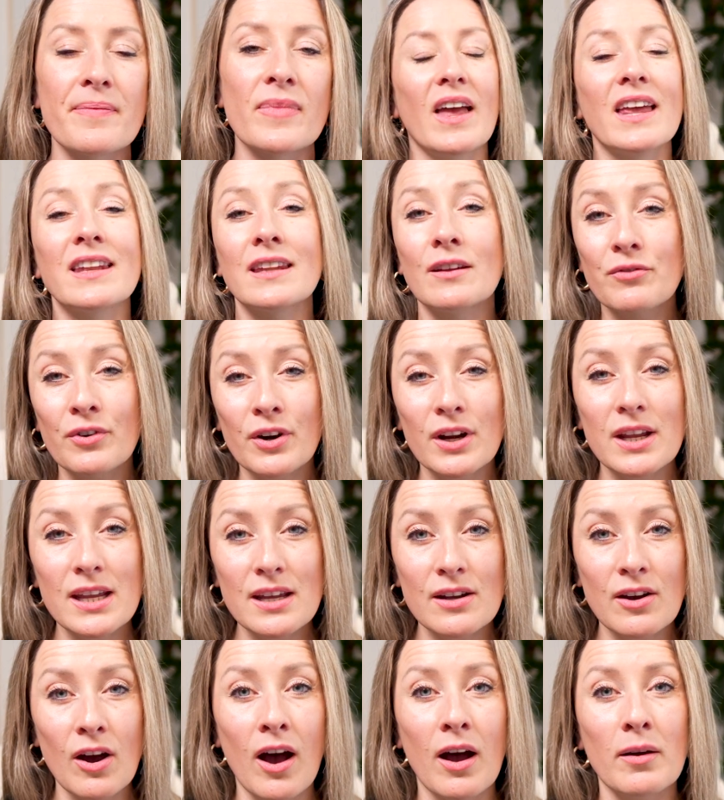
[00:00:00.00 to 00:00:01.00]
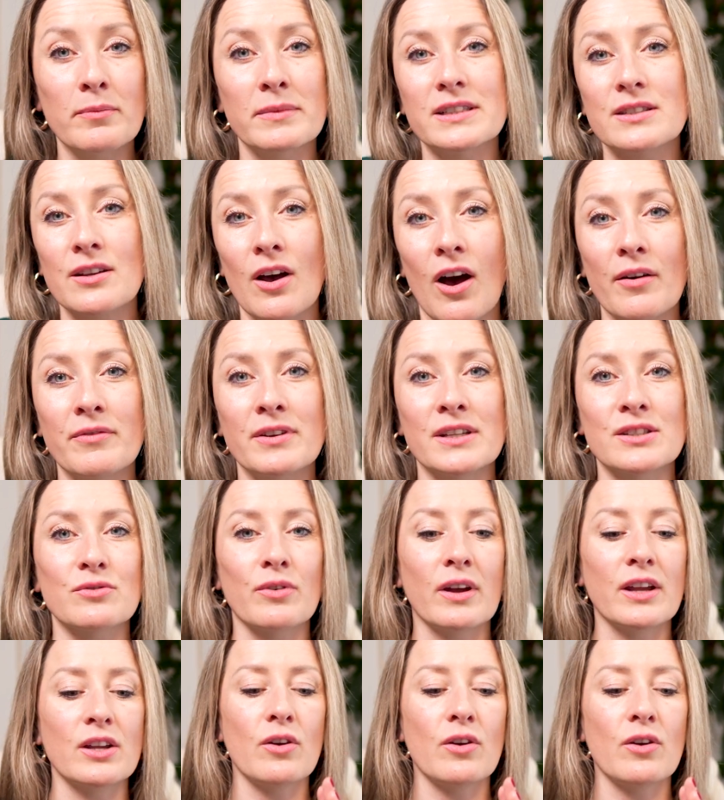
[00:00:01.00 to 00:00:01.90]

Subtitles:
And then for e-com, it's obvious, right?